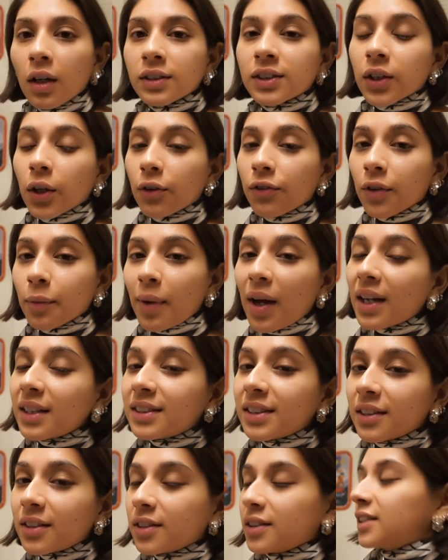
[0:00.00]
So for my
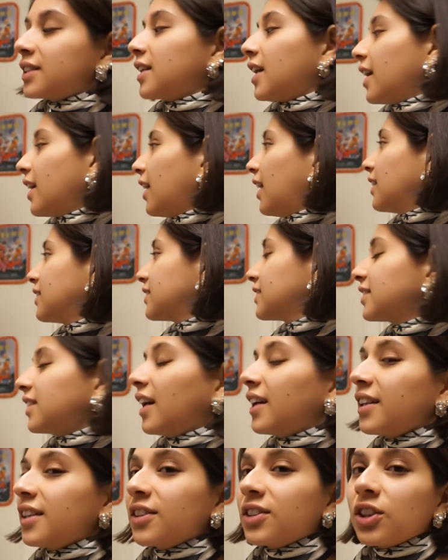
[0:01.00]
dinner tonight, I
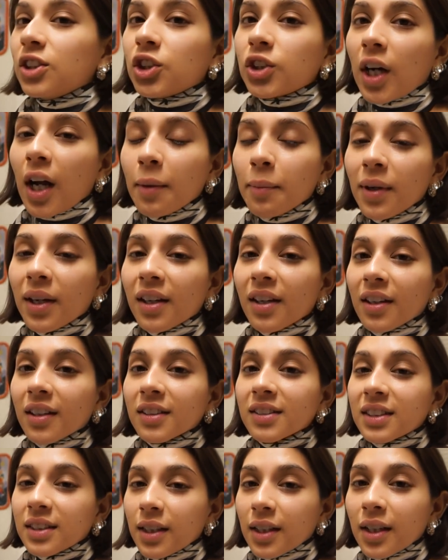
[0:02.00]
decided to try
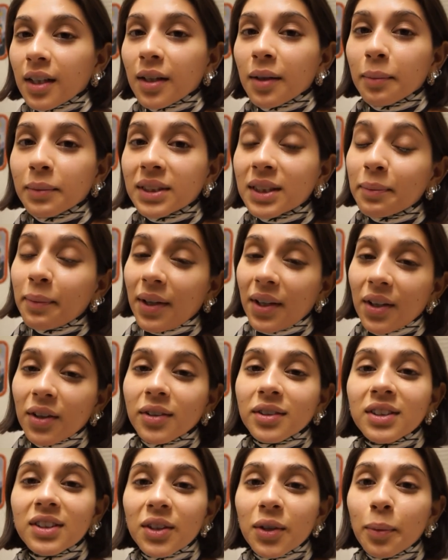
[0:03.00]
making some
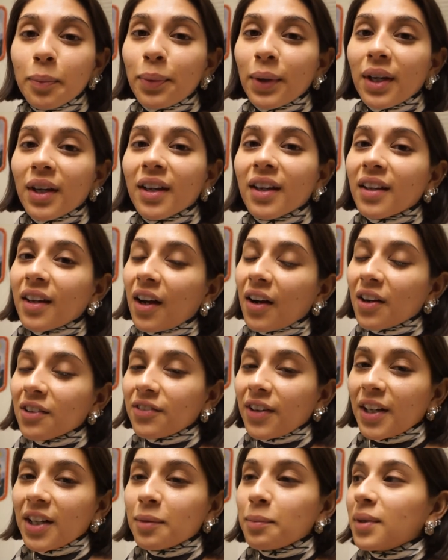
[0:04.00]
tomato soup in our
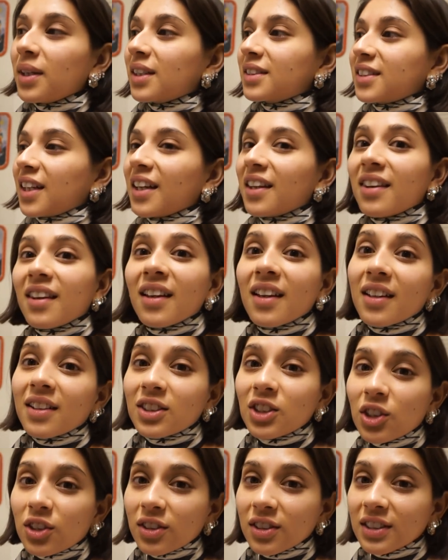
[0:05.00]
Vitamix. I think
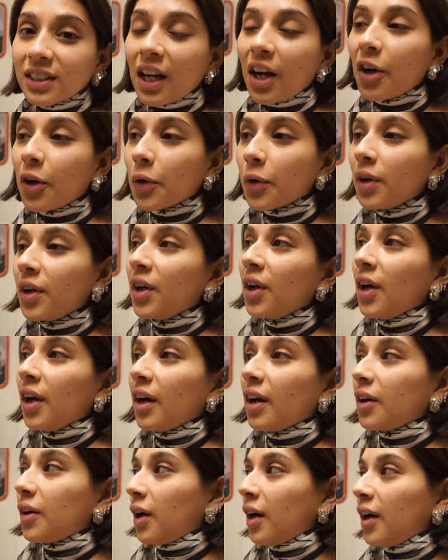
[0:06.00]
it turned out,
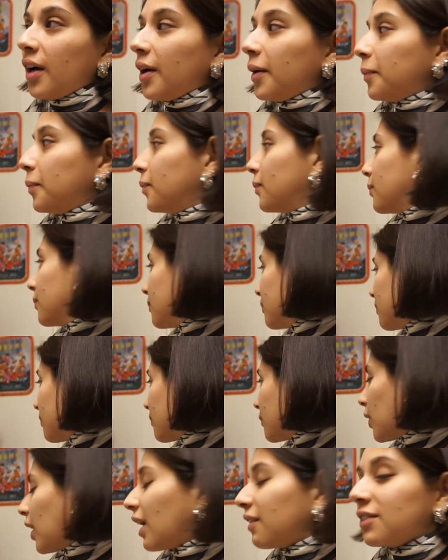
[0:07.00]
um,
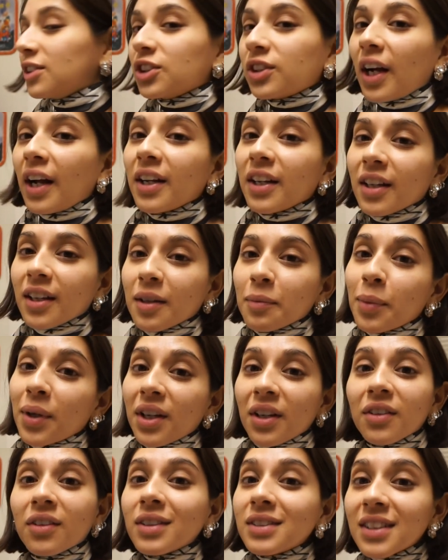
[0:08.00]
well I haven't tried it,
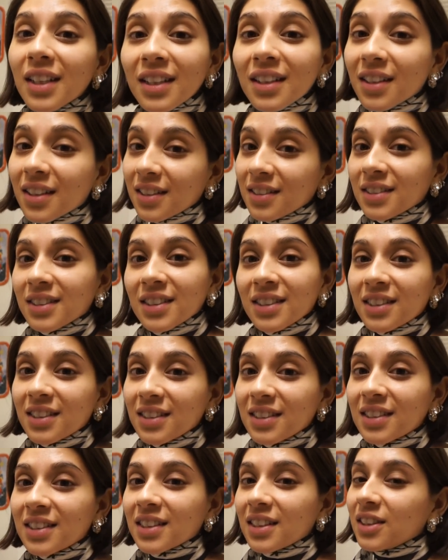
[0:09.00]
but it looks like the
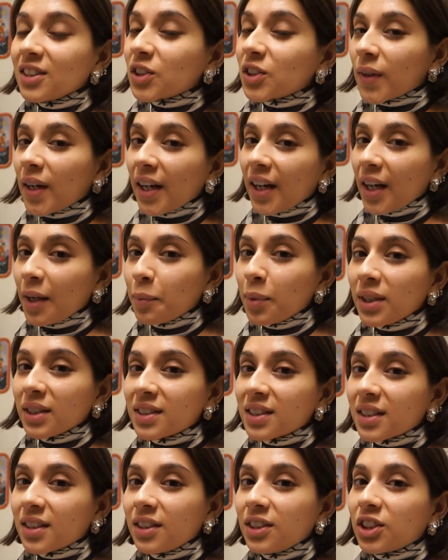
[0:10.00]
consistency right. I
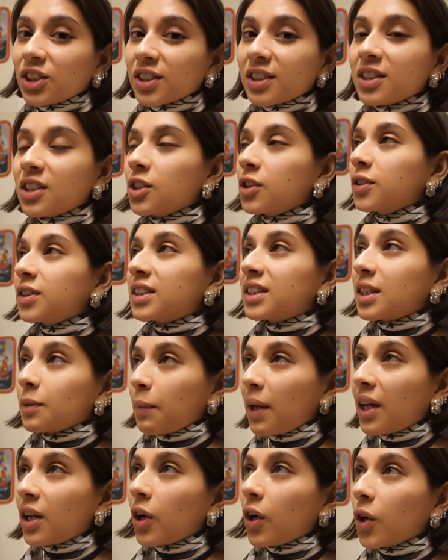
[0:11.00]
basically just used
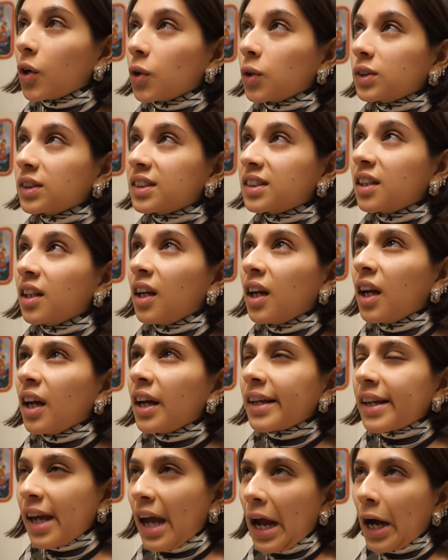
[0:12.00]
tomatoes,
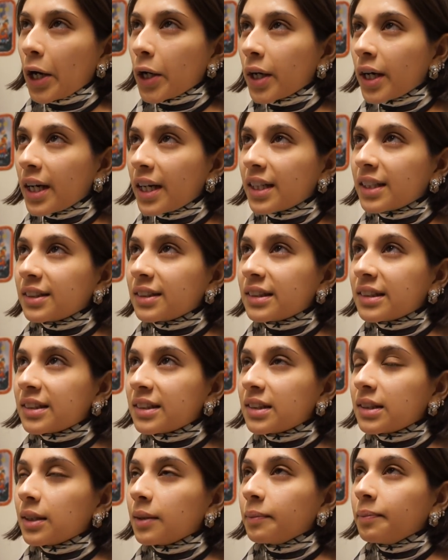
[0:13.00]
carrots,
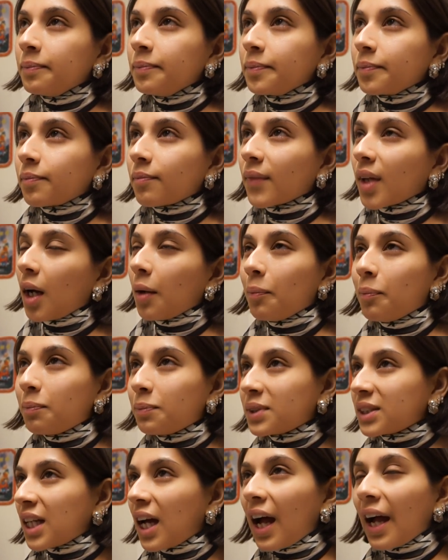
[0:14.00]
a
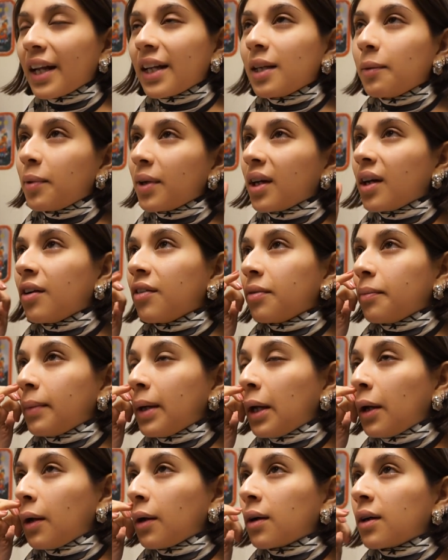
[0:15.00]
tiny bit of
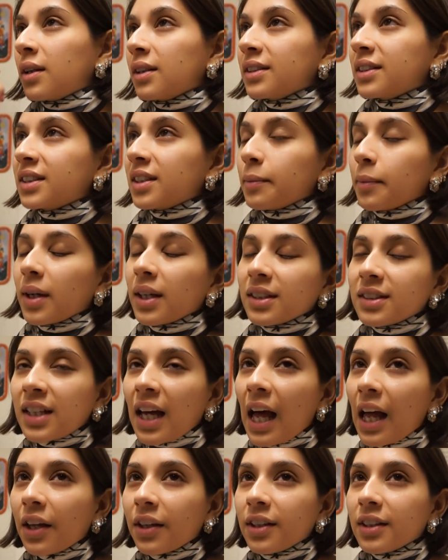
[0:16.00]
milk, some
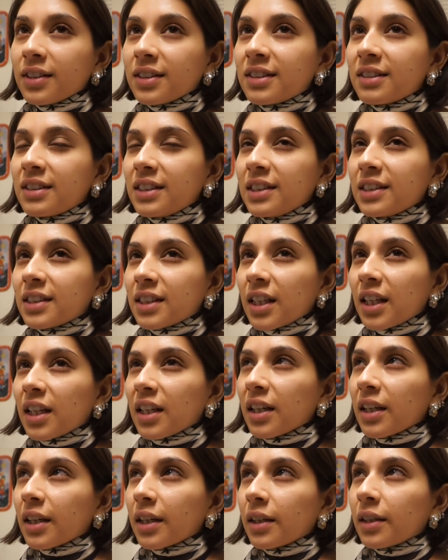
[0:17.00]
Italian
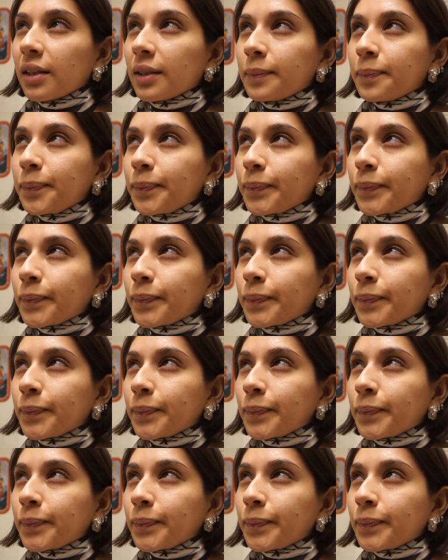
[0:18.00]
seasoning, and